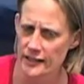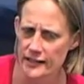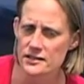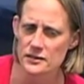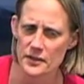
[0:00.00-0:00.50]

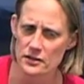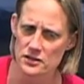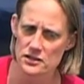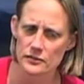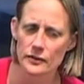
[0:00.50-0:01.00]
hate
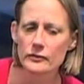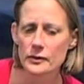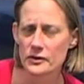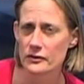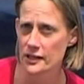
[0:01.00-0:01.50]
about it is when
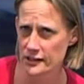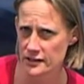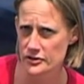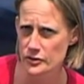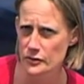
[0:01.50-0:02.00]
women really
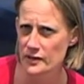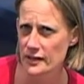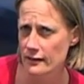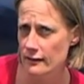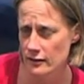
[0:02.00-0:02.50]
need you, when
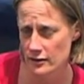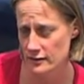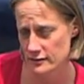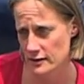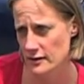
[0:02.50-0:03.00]
it
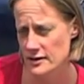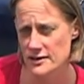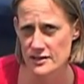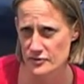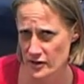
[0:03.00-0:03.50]

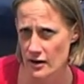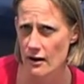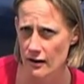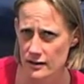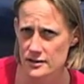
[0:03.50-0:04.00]
gets very
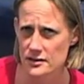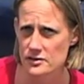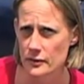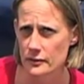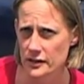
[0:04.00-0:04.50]
hard,
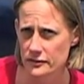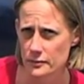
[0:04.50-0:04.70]
that's when we leave